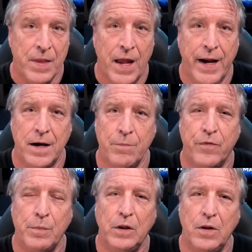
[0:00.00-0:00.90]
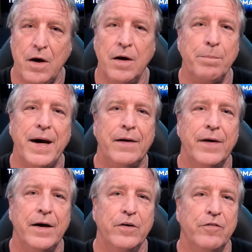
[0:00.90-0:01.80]
I come from a long
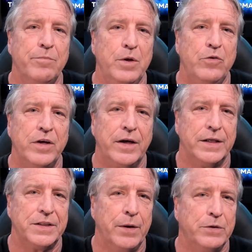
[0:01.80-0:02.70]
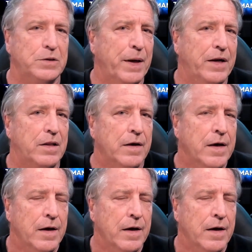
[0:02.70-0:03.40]
background of music as I spent